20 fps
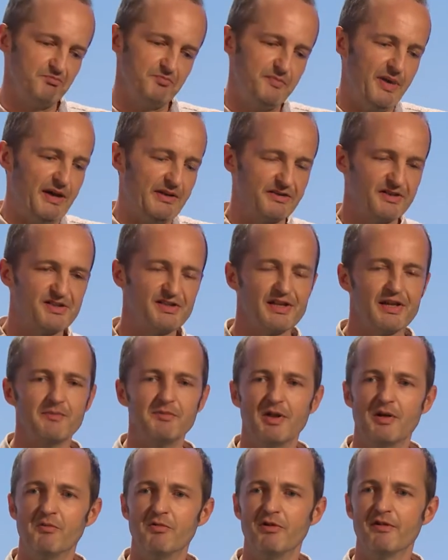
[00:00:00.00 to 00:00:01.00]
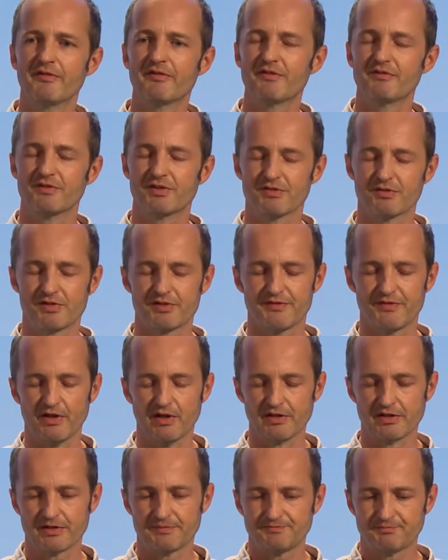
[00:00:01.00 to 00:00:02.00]
about the same number of source
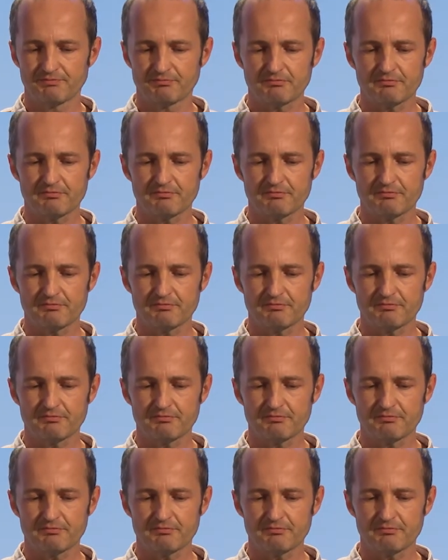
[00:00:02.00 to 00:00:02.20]
files.